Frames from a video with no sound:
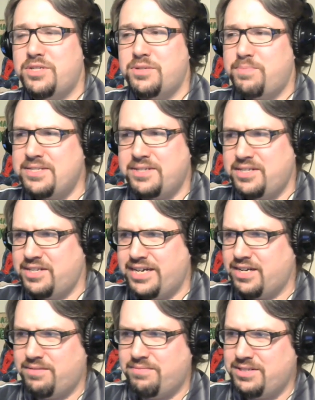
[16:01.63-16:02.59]
which is basically
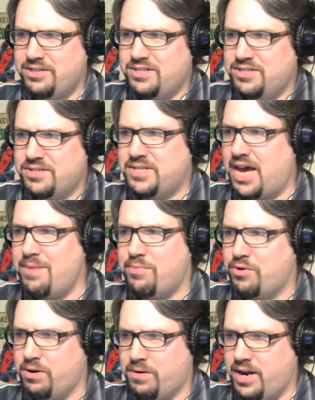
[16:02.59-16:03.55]
like a. It's just a
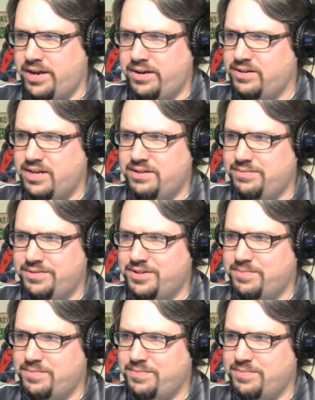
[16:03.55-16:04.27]
cyborg, right? It's